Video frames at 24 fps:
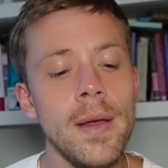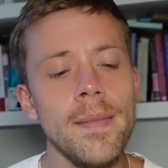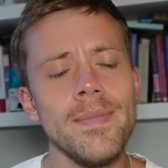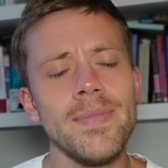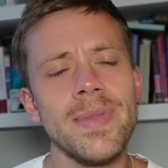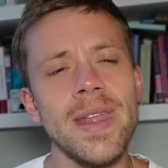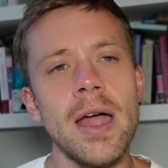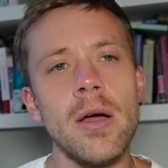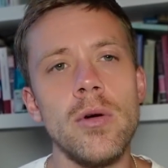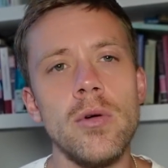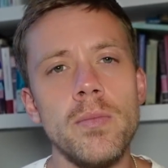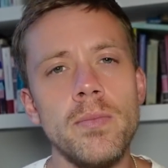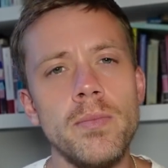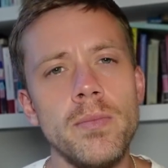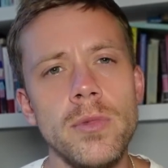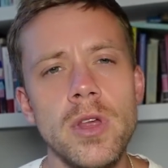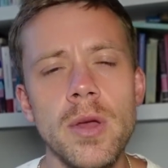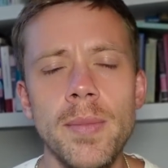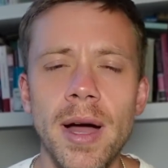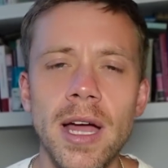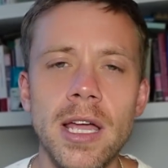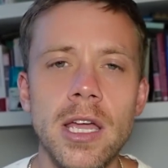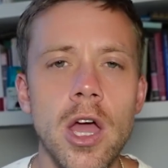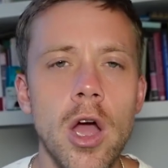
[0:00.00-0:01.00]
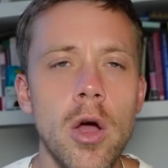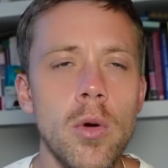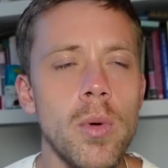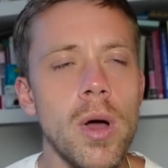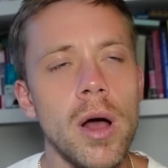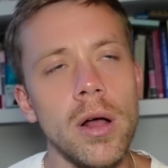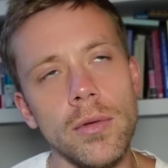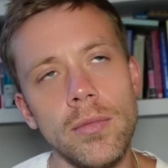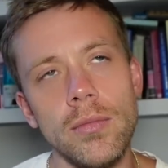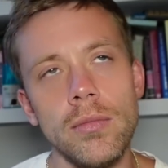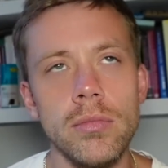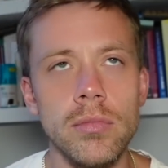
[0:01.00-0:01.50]
Now, you might go,
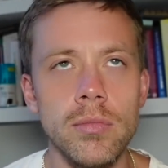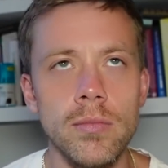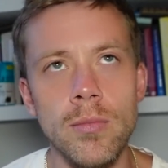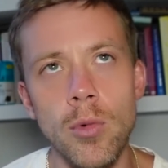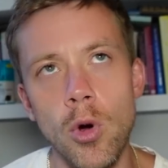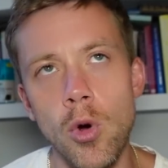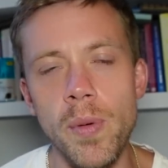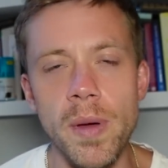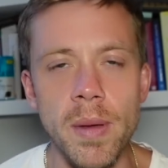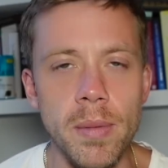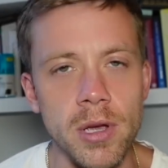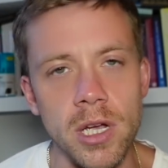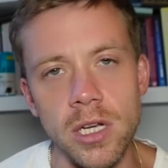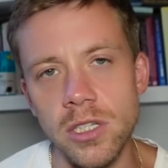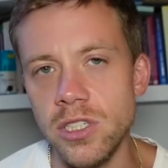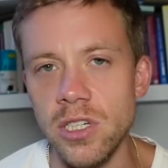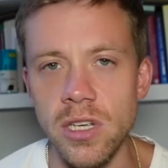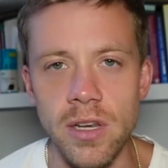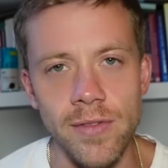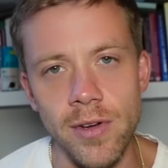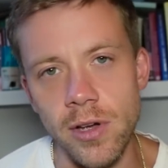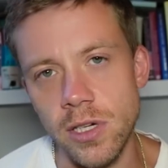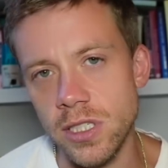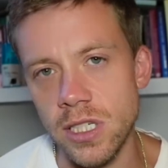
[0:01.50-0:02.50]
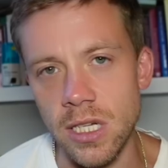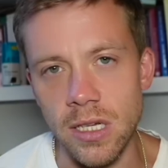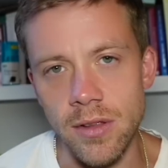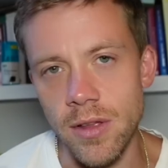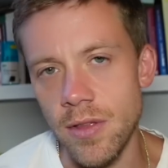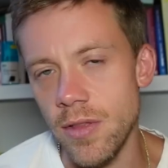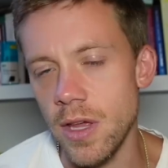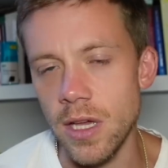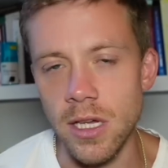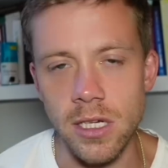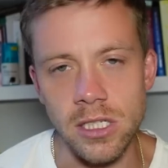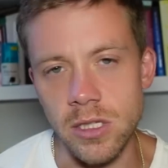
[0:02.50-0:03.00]
well, more people go to university than
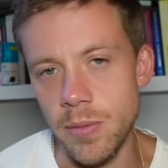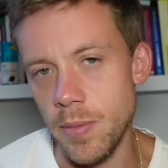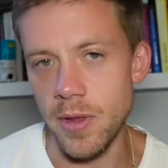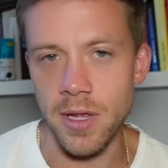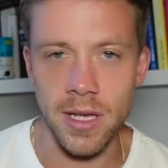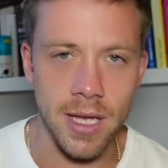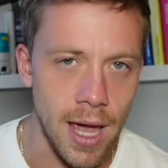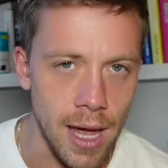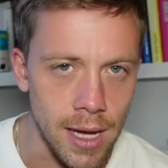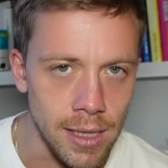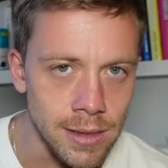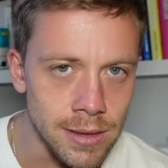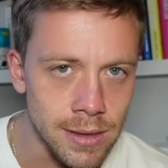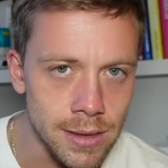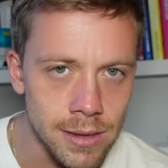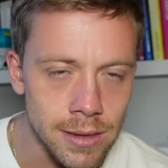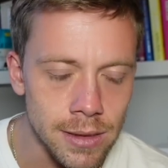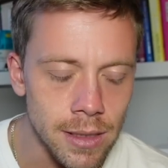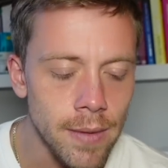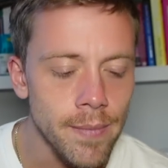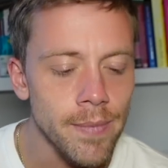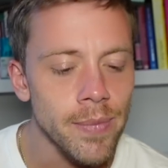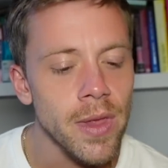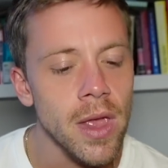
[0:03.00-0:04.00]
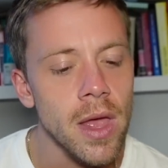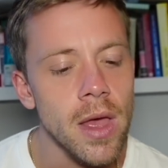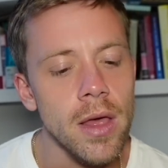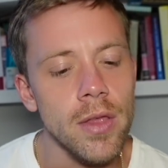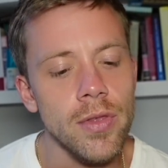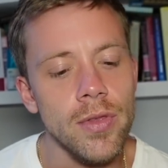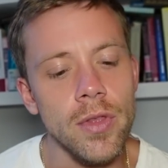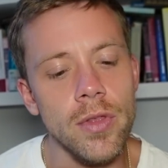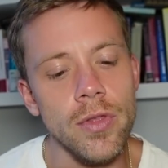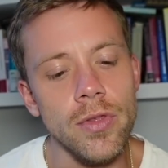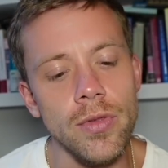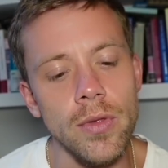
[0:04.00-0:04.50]
there used to be the case
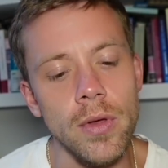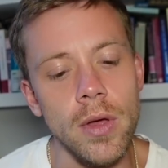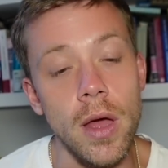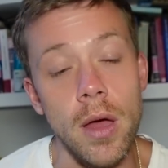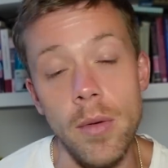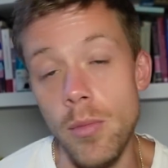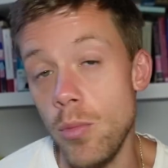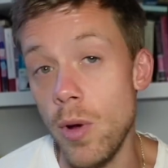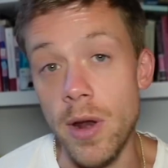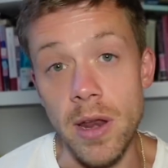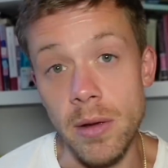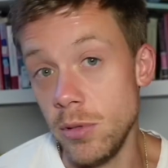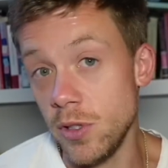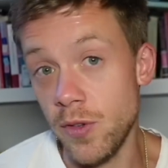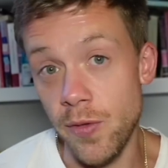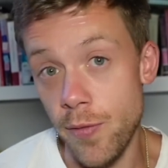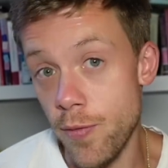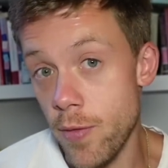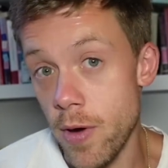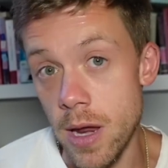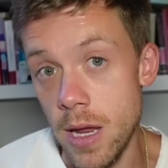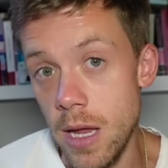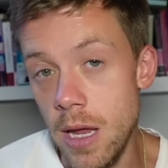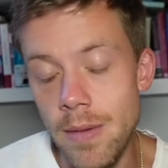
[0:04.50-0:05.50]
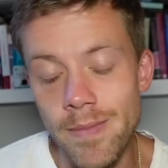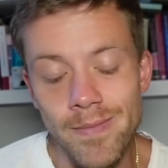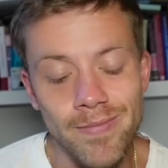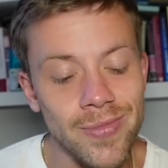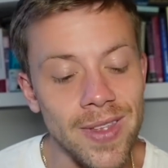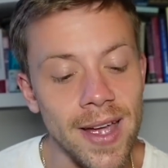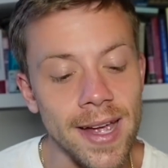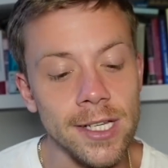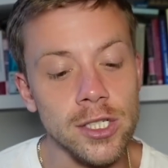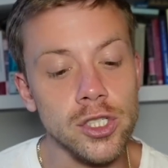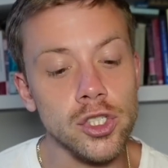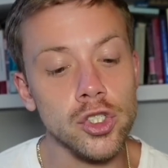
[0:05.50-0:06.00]
uh, when it was free.
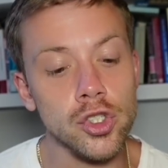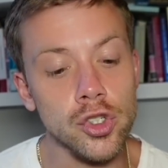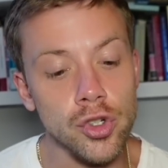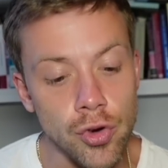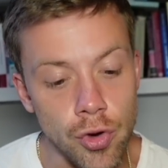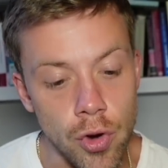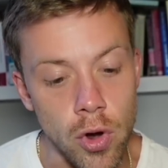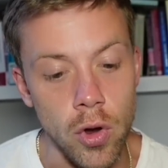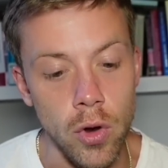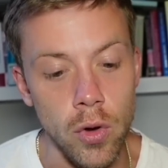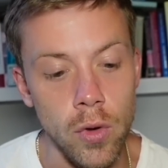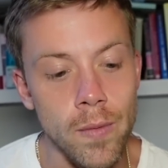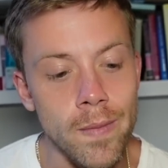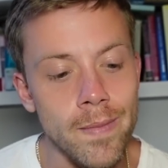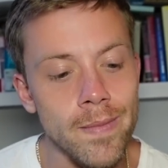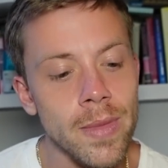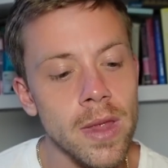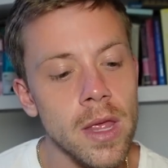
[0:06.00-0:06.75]
That is true,